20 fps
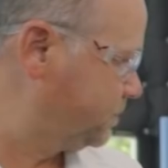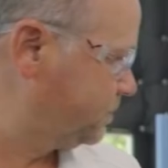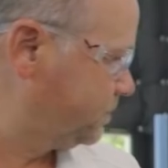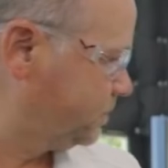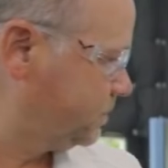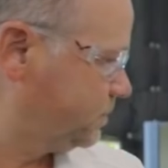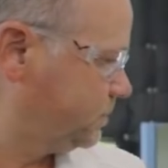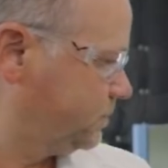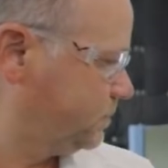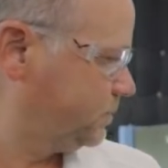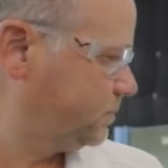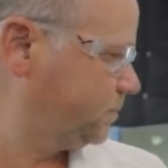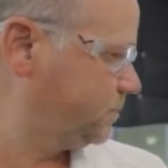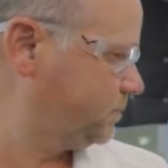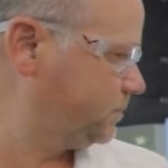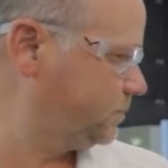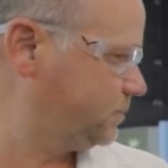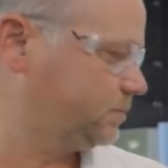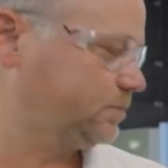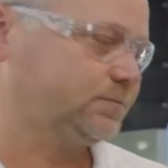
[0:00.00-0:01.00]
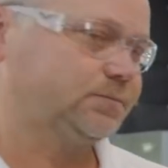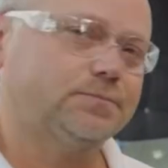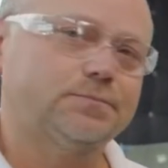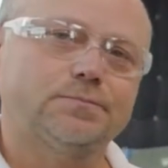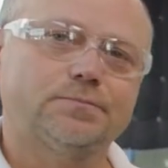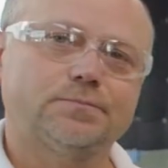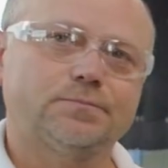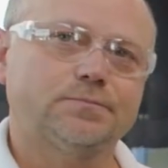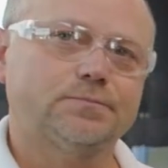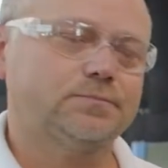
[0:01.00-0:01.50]

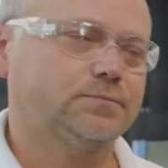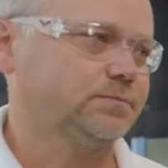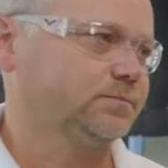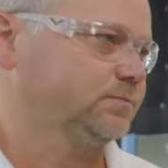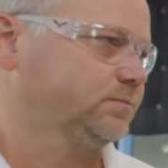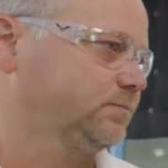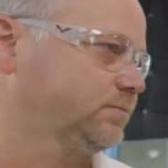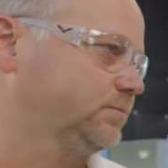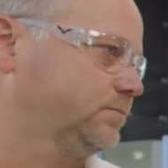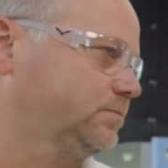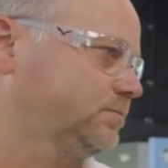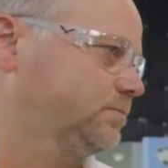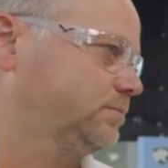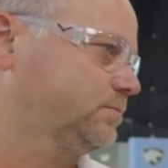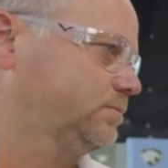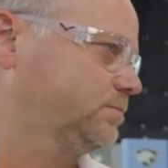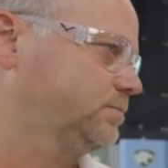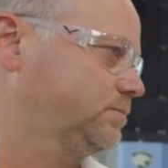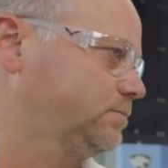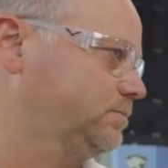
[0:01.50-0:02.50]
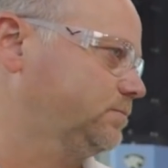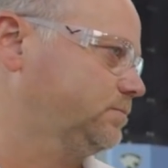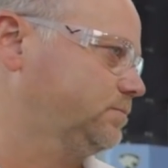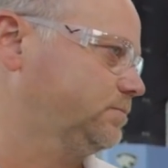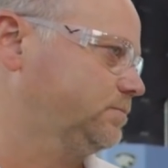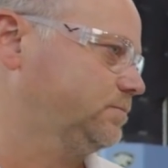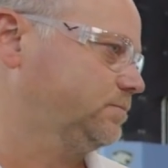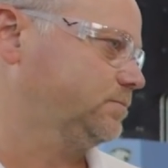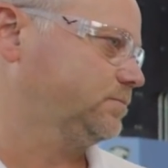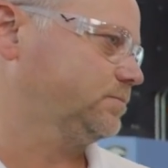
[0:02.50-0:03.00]

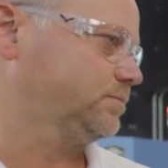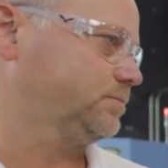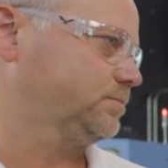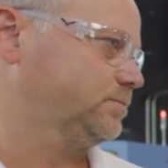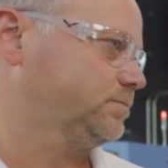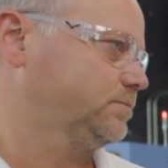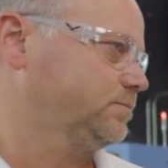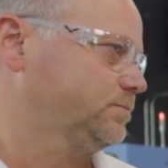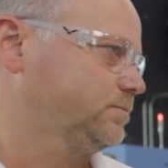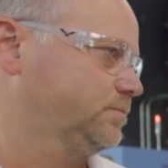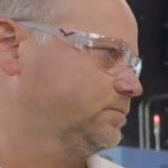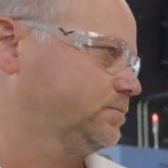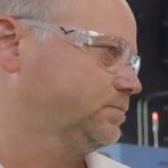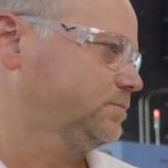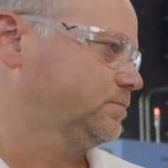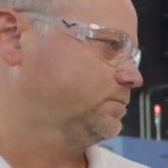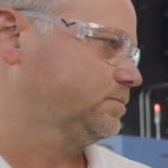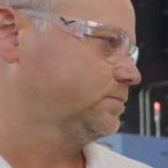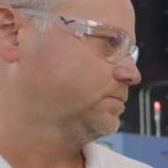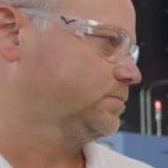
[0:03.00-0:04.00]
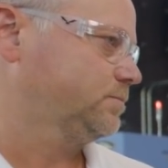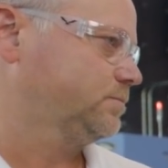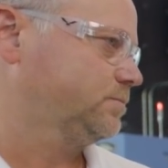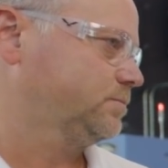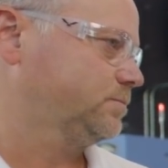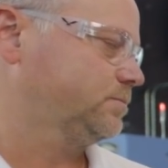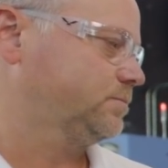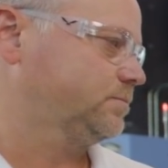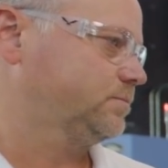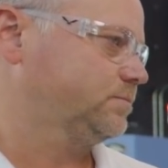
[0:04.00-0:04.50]

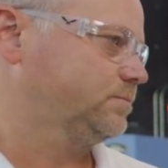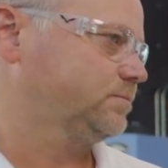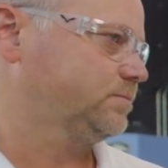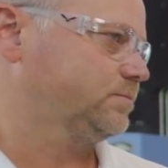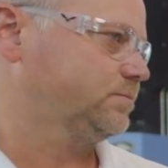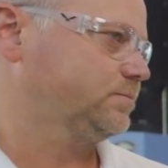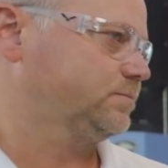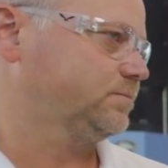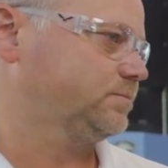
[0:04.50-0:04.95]
No words are spoken by the person on screen.